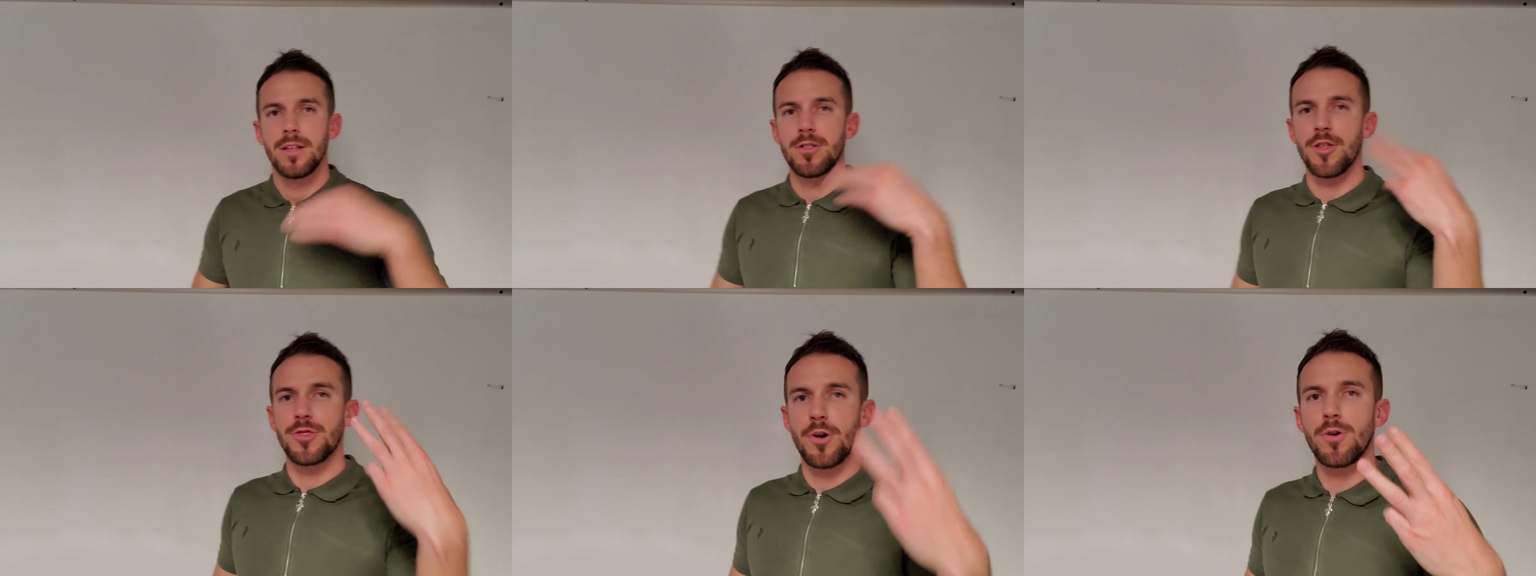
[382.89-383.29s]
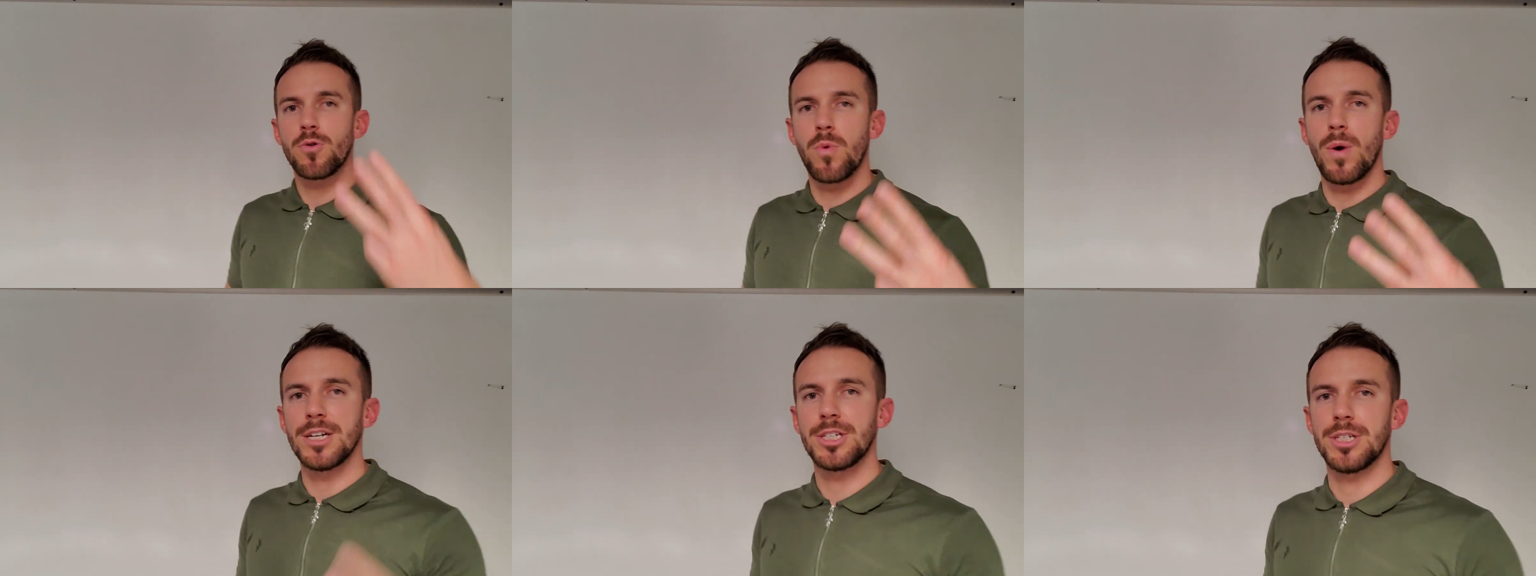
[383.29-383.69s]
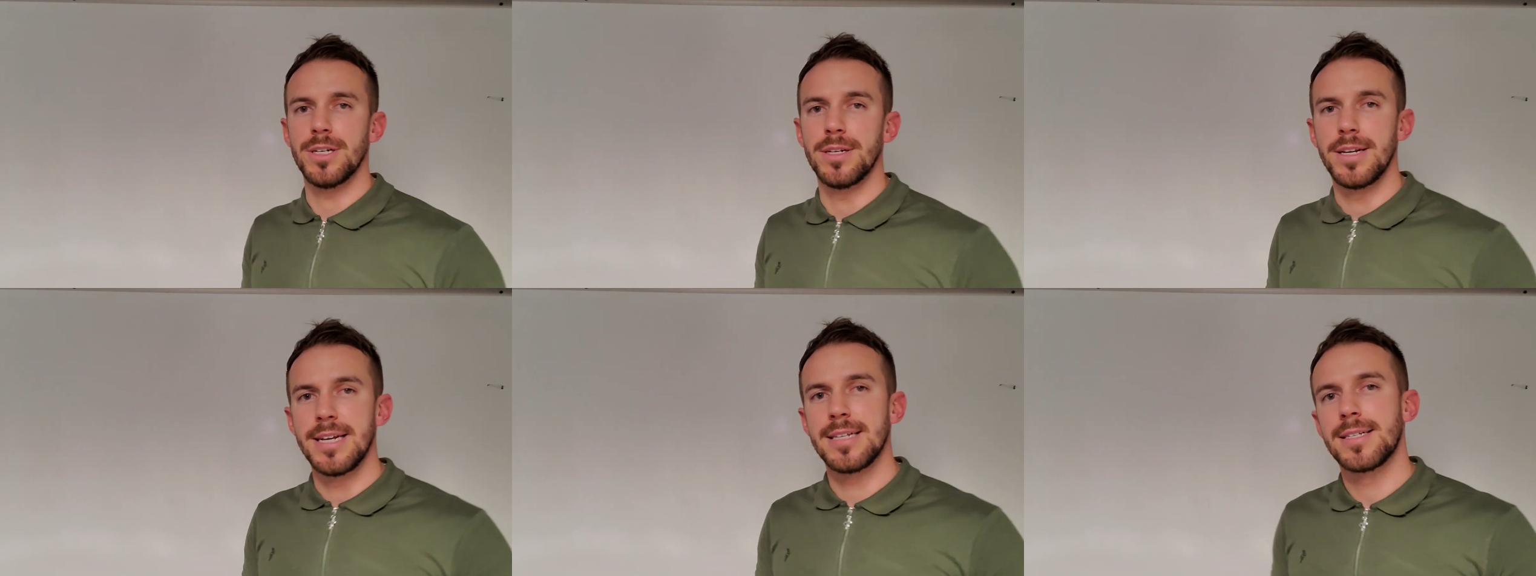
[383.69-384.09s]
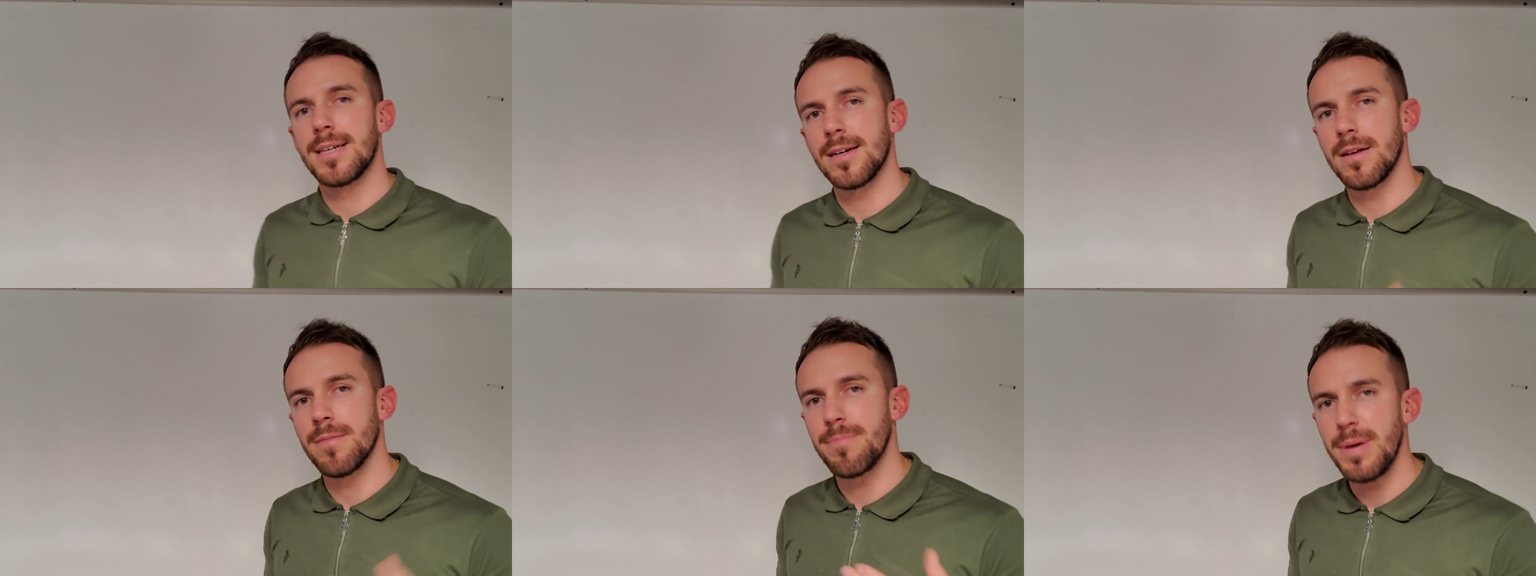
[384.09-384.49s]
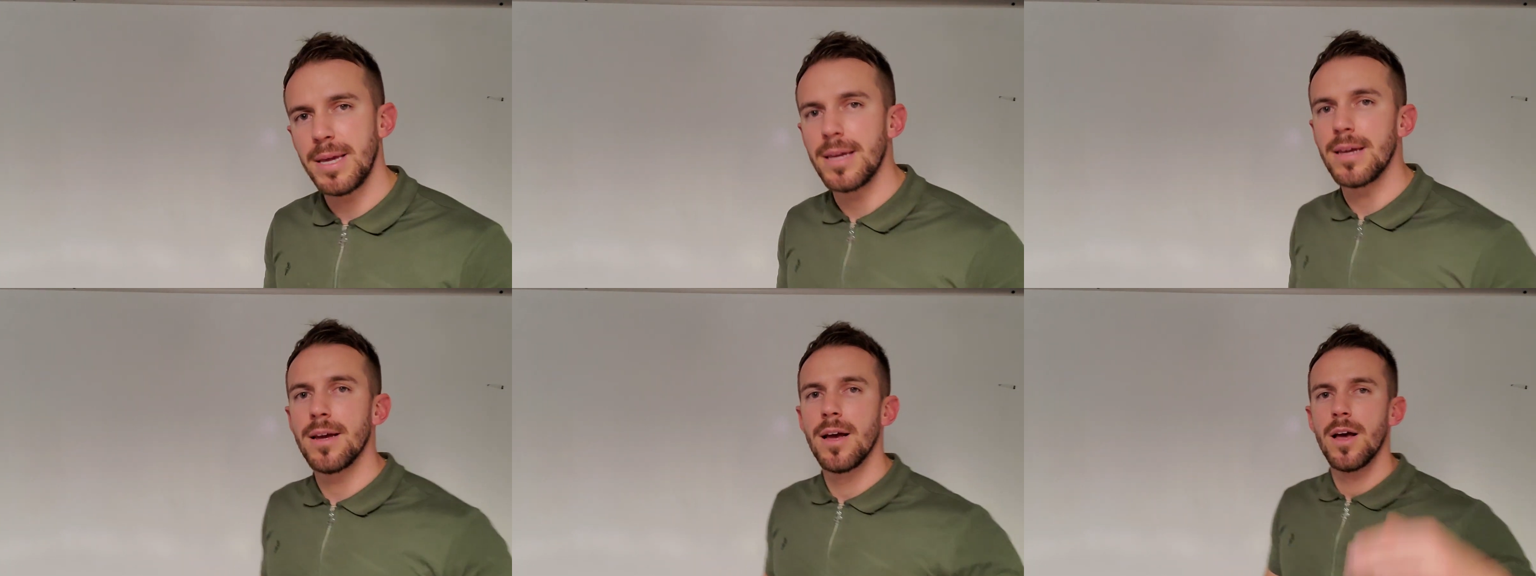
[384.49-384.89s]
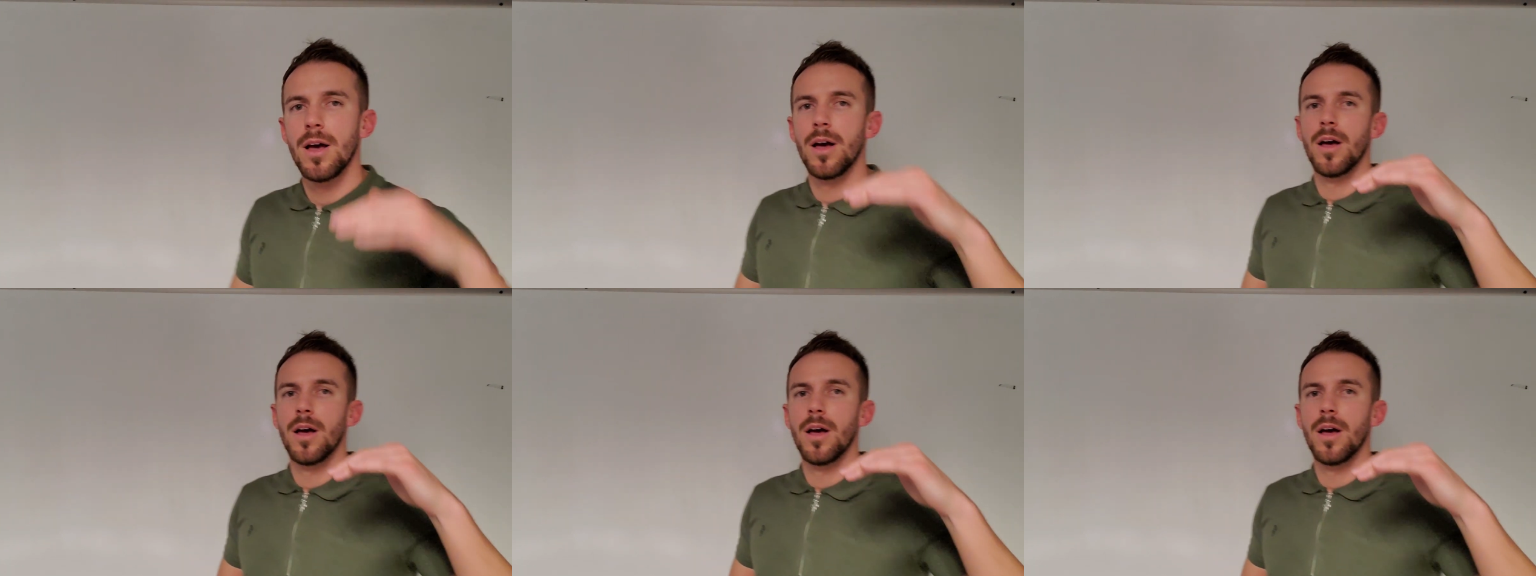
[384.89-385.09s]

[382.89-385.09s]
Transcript: The third question is going to be,